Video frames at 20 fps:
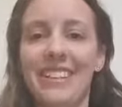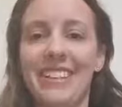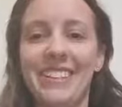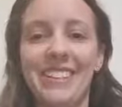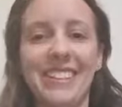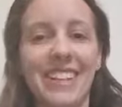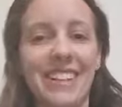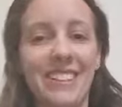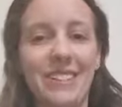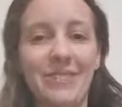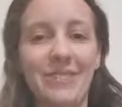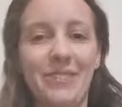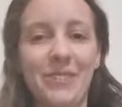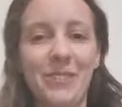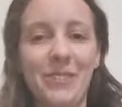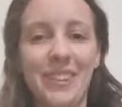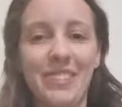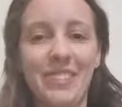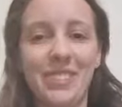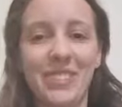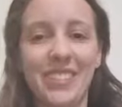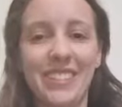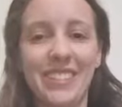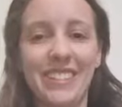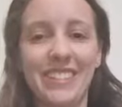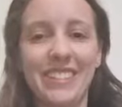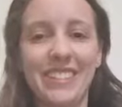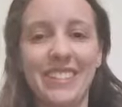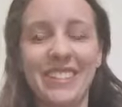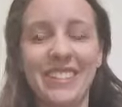lots of
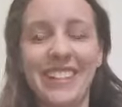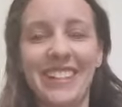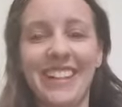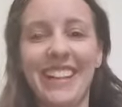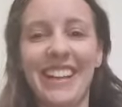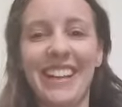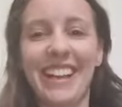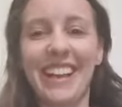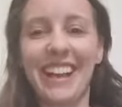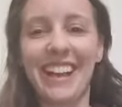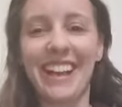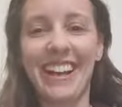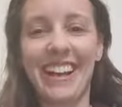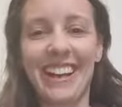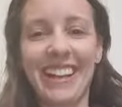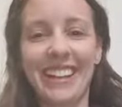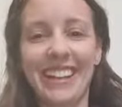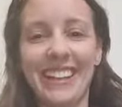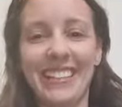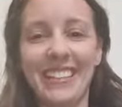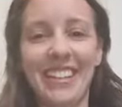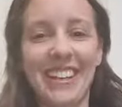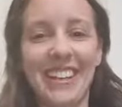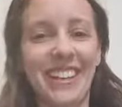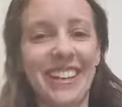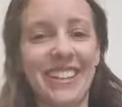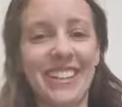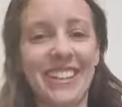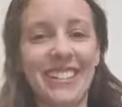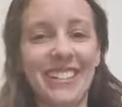questions. Hi,
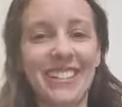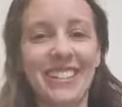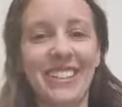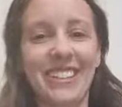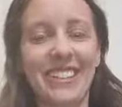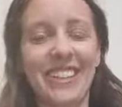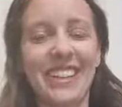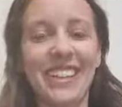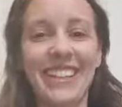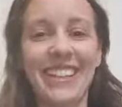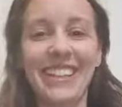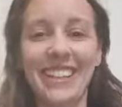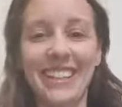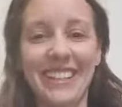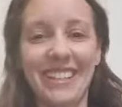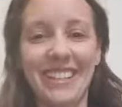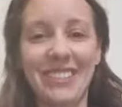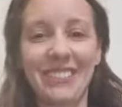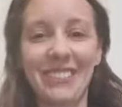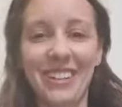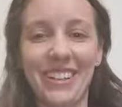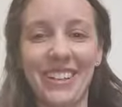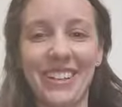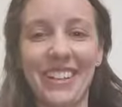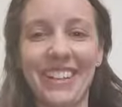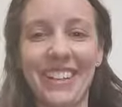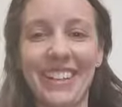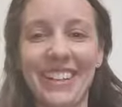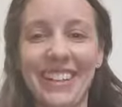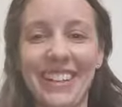okay, it's
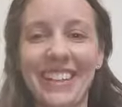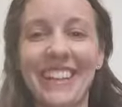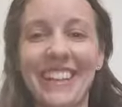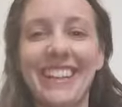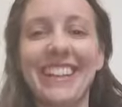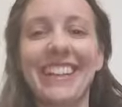working.